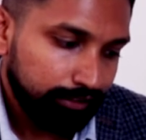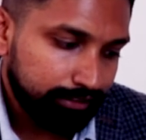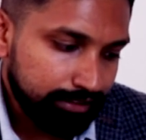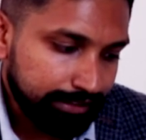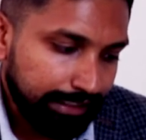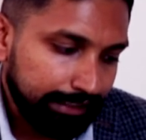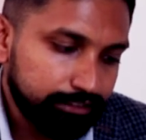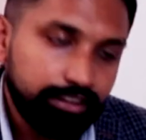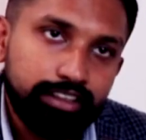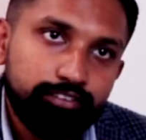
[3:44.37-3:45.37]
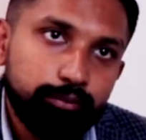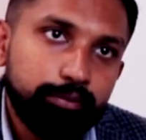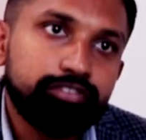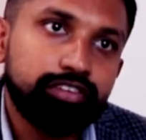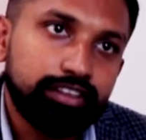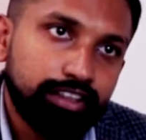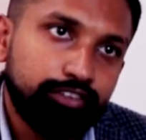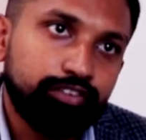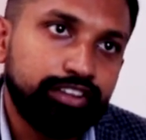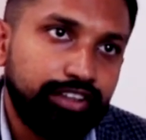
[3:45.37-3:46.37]
This can actually even be filtered
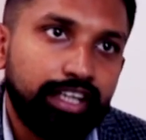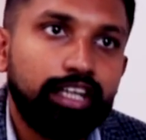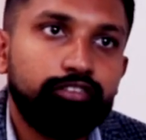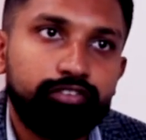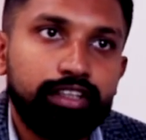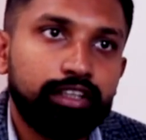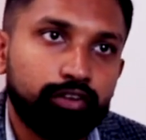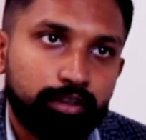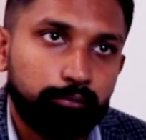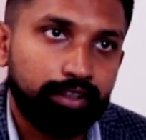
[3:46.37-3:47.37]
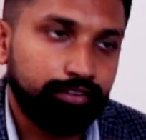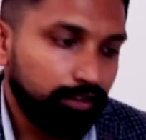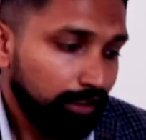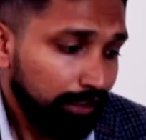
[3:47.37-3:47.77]
with day, week, or a month.